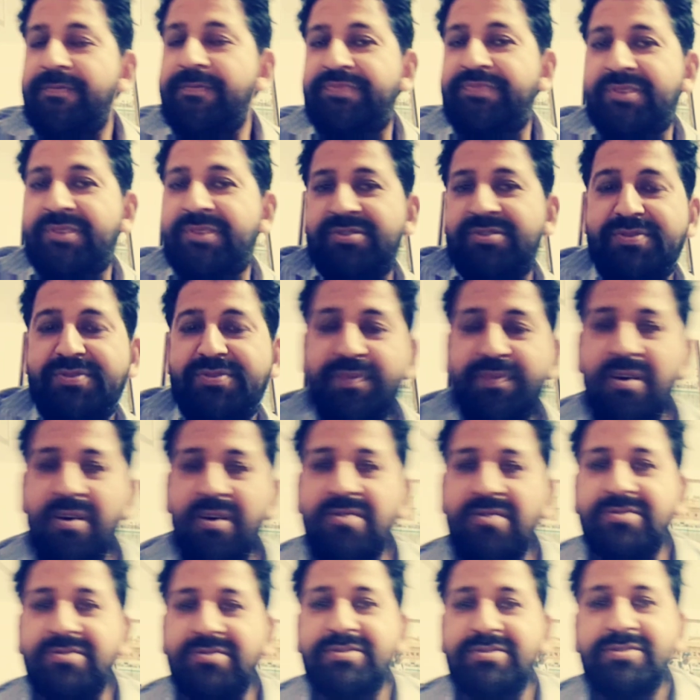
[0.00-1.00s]

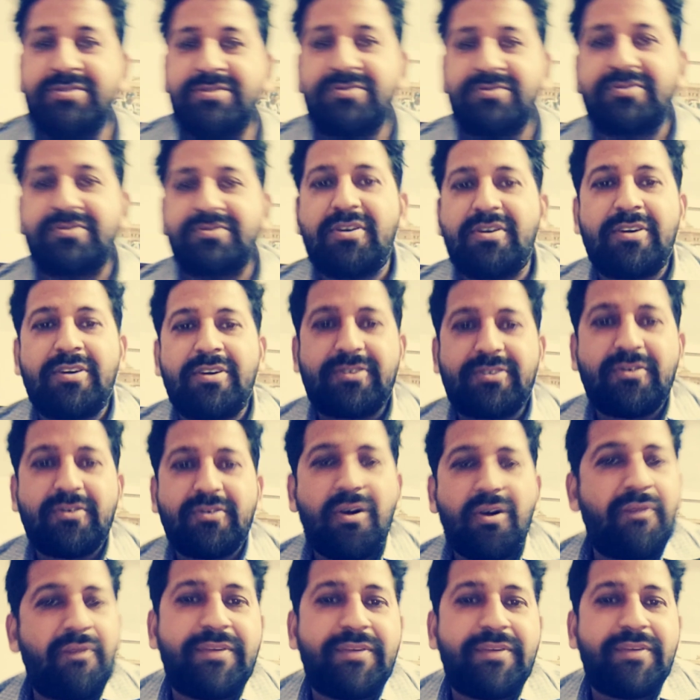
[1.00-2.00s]
Suppose you go to
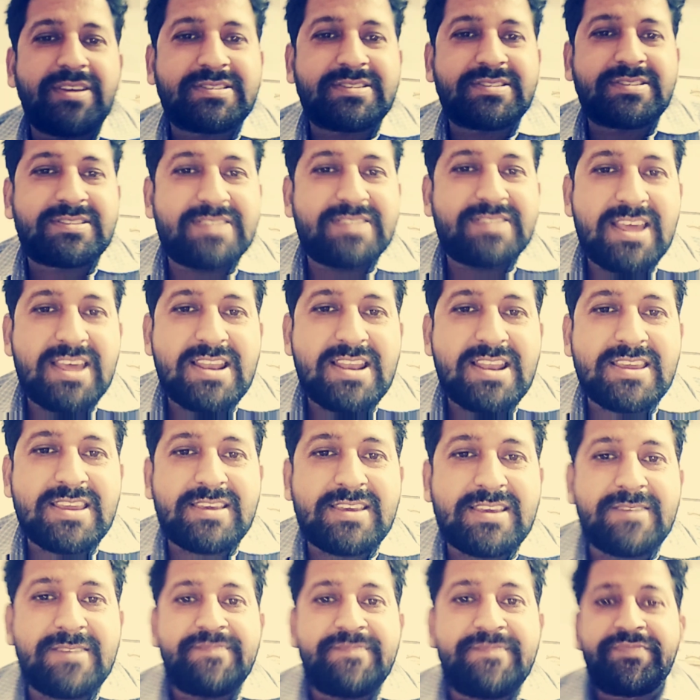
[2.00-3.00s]
office
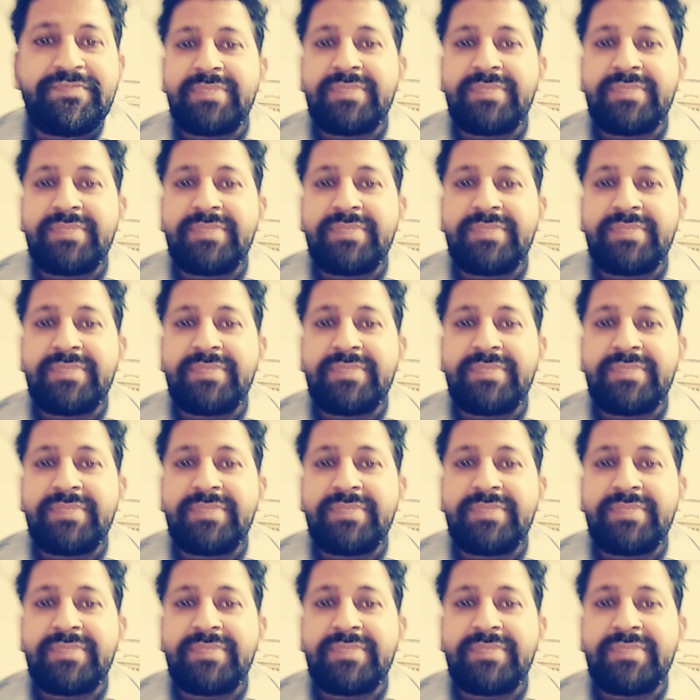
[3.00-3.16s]
daily,